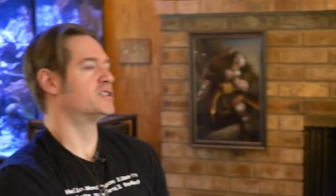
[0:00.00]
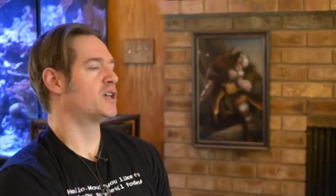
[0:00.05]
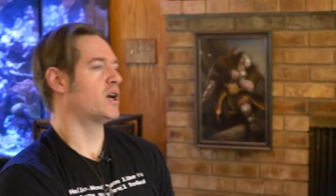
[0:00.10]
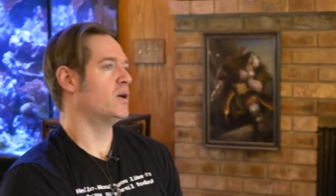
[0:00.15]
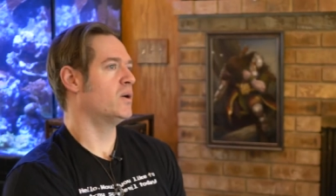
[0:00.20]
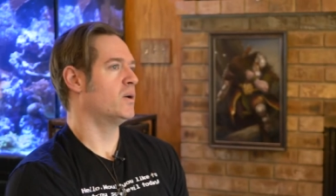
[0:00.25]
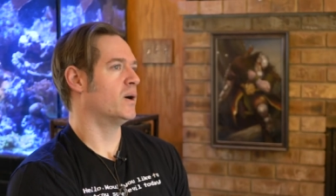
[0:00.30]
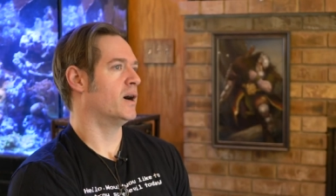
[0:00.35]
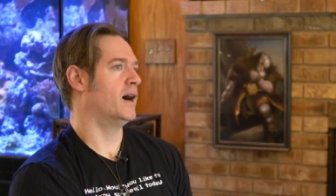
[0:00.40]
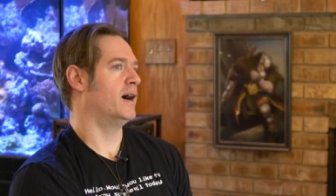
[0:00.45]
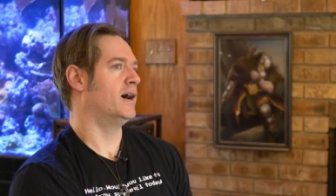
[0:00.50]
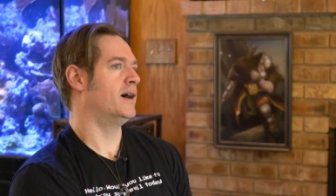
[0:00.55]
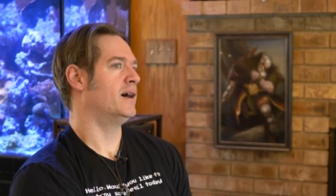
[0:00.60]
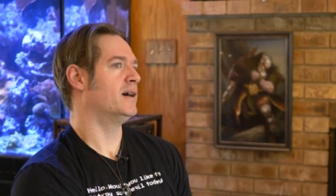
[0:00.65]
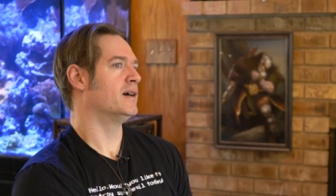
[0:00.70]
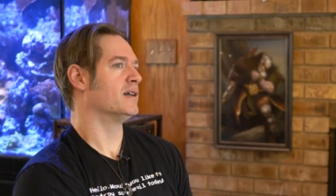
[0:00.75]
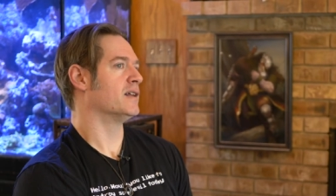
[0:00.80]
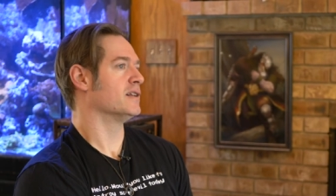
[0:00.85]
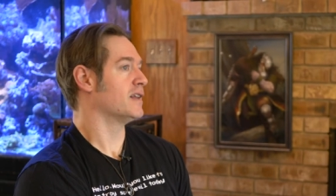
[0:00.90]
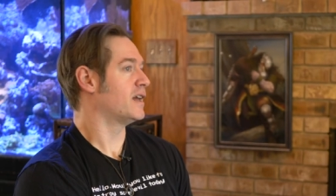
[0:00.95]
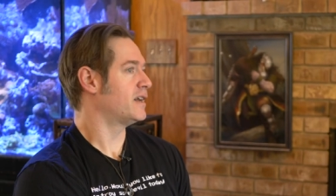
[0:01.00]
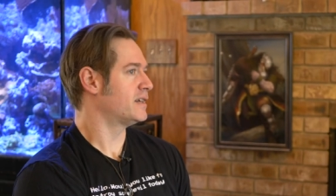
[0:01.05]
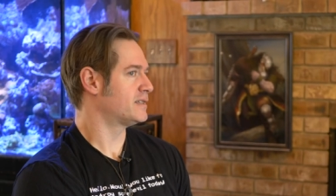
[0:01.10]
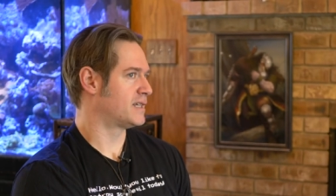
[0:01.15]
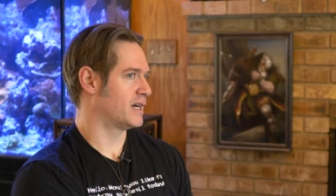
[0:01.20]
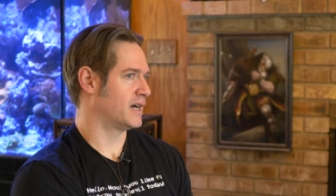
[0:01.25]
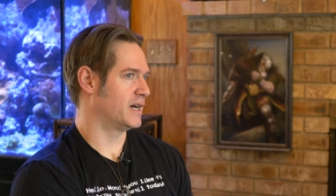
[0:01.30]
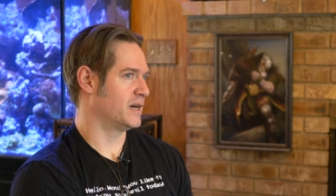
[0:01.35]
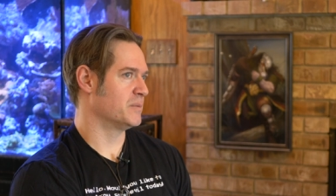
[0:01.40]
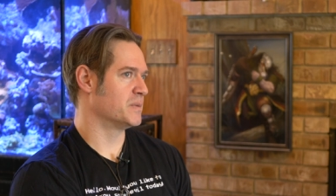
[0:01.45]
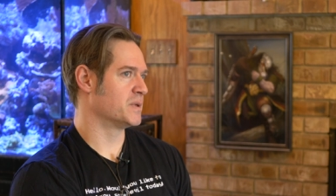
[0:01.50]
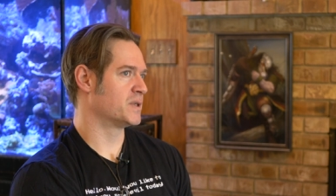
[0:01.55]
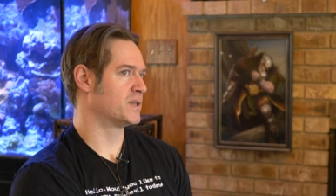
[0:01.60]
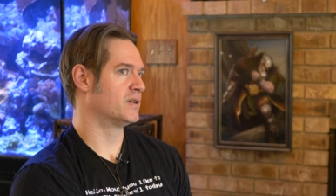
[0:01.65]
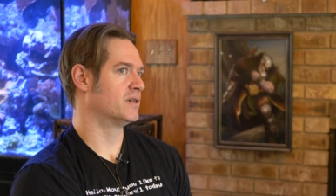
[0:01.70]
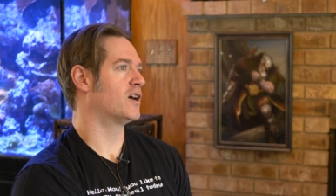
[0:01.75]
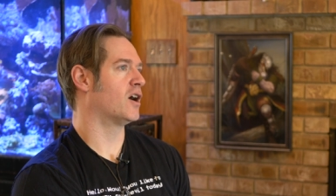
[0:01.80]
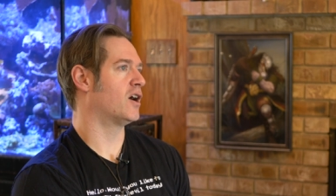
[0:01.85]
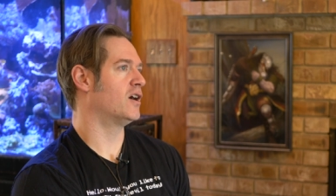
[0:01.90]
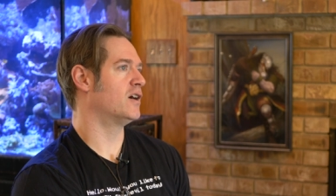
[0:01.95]
So uh, a lot of
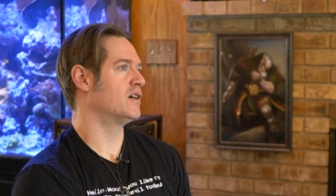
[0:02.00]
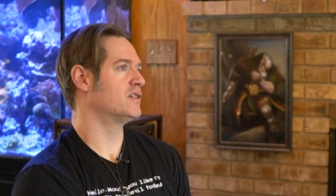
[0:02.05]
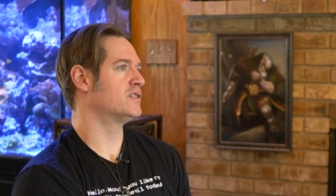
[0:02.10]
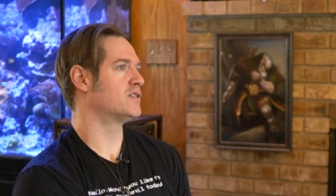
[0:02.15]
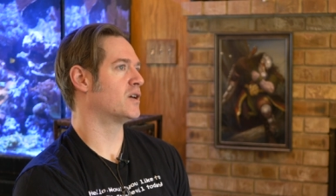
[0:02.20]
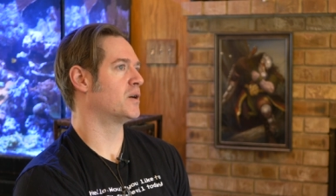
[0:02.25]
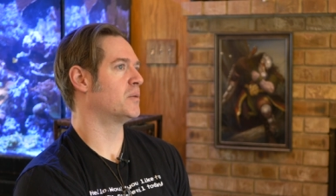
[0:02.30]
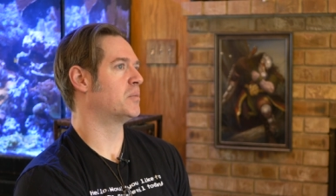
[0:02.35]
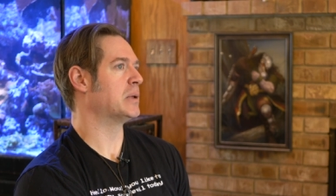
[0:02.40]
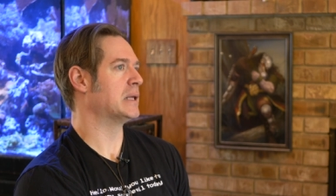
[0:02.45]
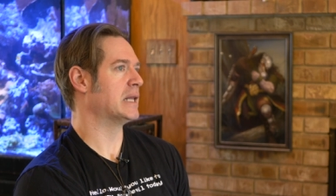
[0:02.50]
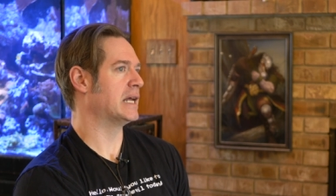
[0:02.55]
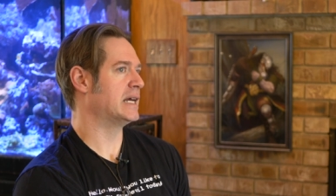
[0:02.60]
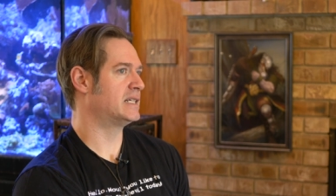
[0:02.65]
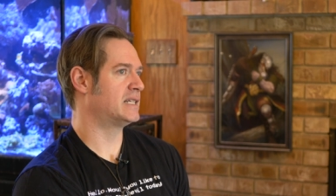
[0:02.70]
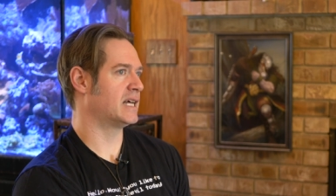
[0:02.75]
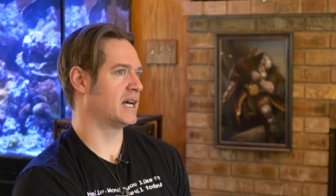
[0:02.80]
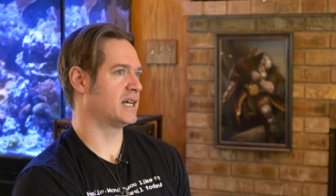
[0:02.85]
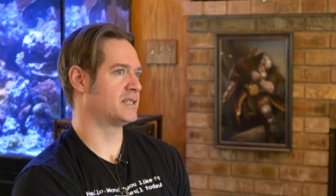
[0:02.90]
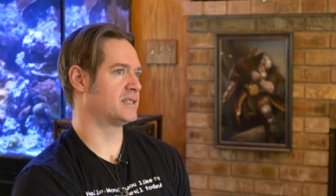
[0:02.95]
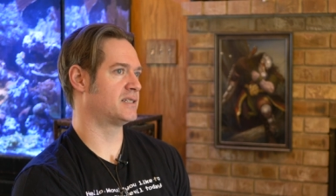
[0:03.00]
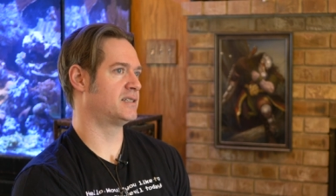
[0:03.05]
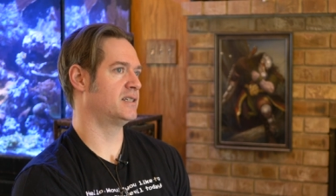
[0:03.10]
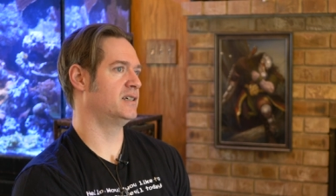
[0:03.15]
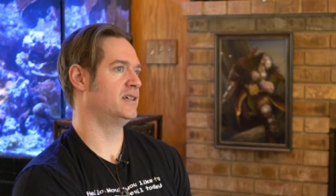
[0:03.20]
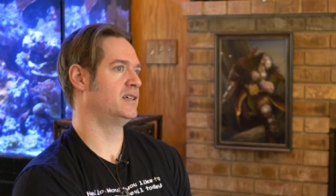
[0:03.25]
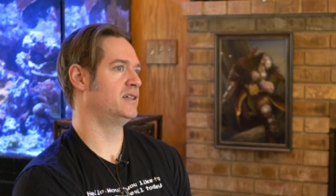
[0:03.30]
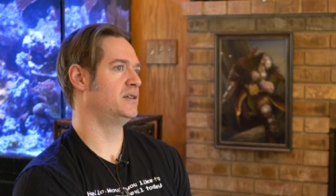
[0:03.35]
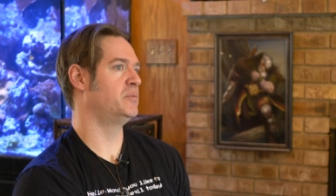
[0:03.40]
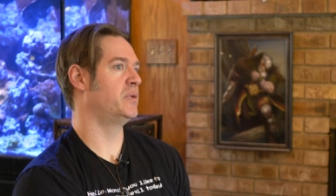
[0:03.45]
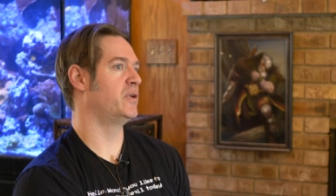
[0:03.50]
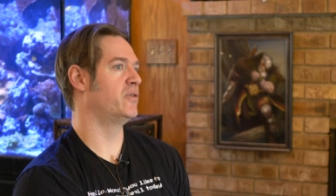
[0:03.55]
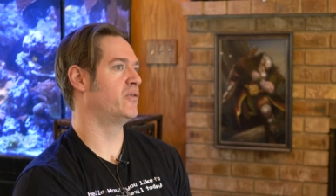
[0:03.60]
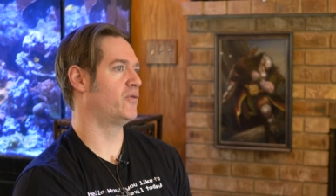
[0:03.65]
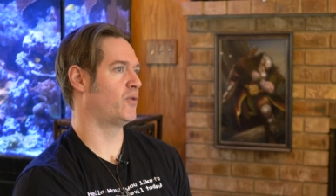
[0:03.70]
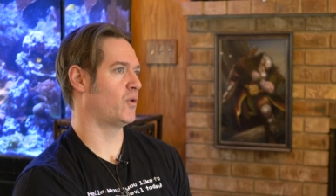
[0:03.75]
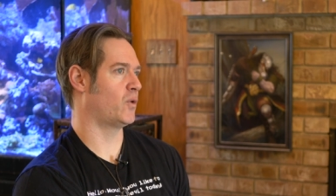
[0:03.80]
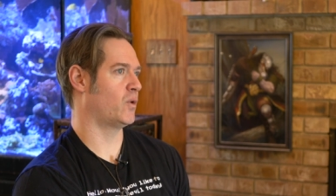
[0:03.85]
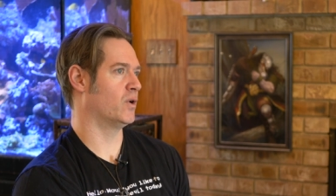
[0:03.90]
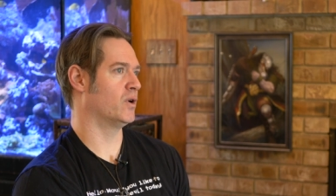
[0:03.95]
times cards are play tested
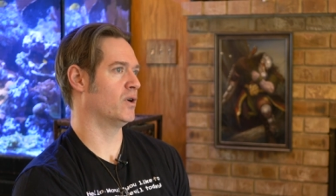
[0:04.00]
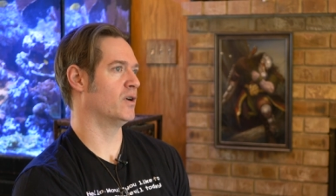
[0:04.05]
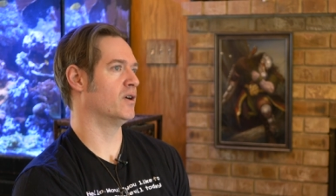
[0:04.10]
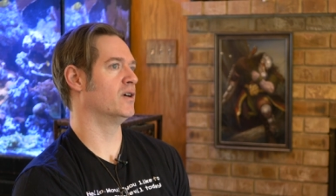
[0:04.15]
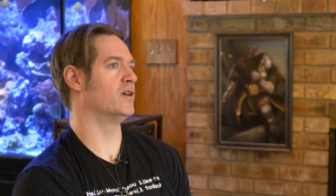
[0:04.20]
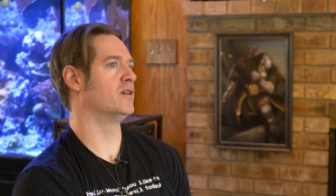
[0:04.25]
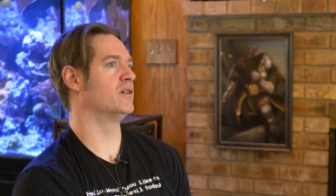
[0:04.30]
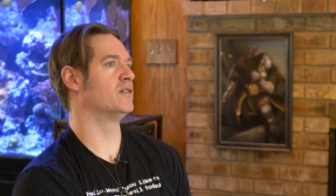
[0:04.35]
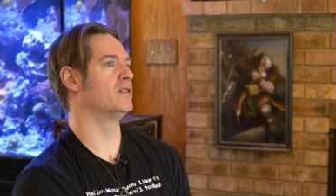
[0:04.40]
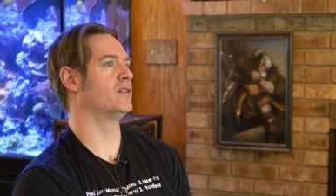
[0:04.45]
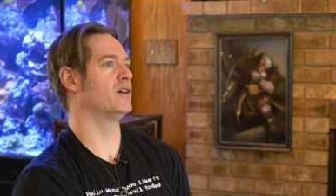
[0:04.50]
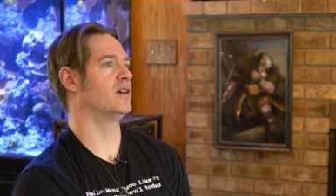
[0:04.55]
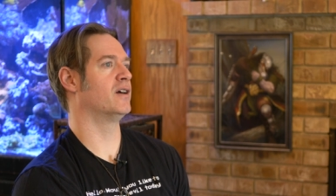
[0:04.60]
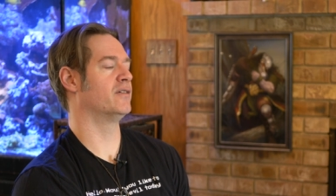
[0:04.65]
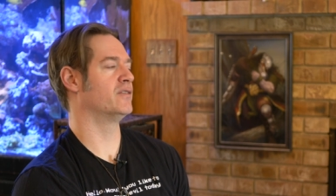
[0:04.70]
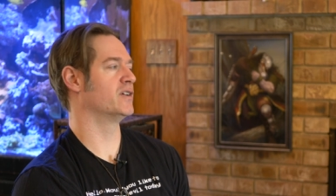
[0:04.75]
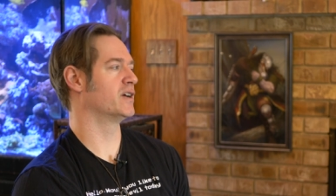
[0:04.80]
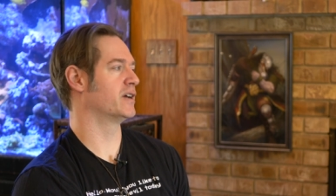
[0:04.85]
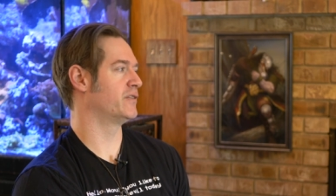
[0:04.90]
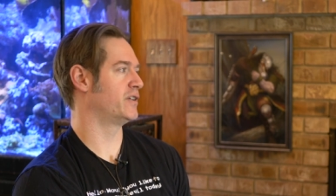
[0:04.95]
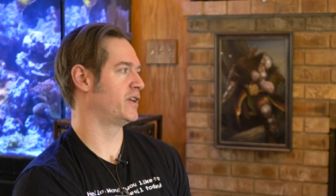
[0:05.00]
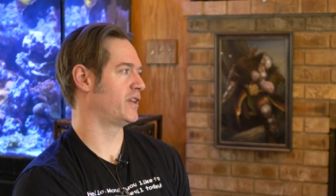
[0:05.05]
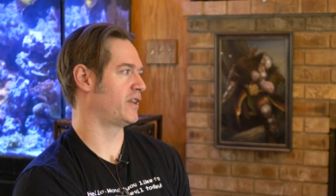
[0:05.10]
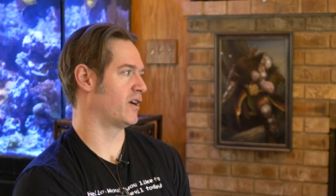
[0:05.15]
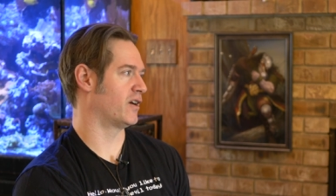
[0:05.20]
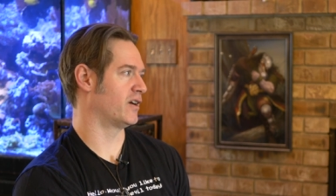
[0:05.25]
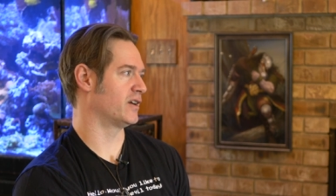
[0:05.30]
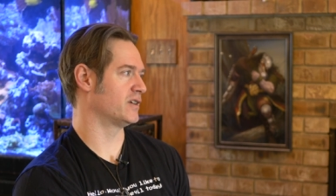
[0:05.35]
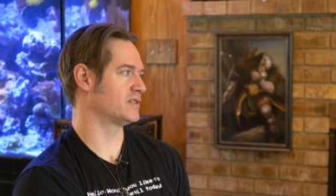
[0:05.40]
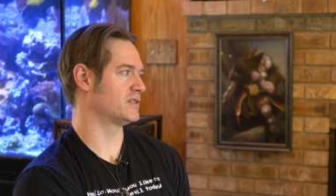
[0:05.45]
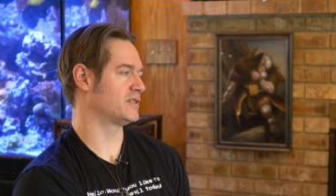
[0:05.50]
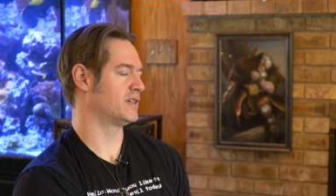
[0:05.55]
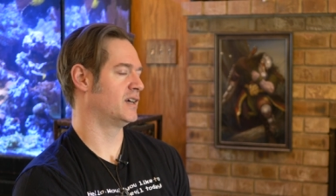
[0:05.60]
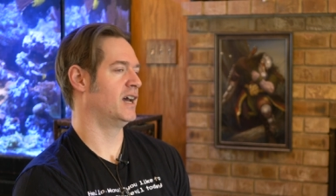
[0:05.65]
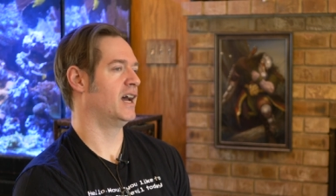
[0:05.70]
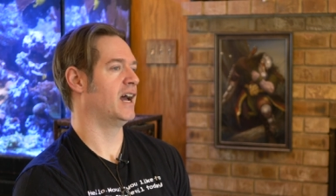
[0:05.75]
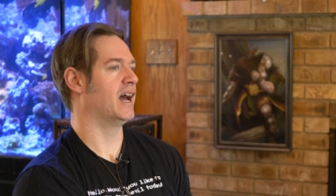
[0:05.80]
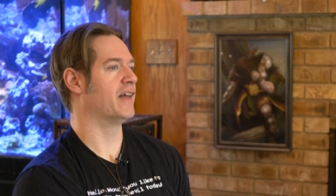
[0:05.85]
before they're ever given to the artist.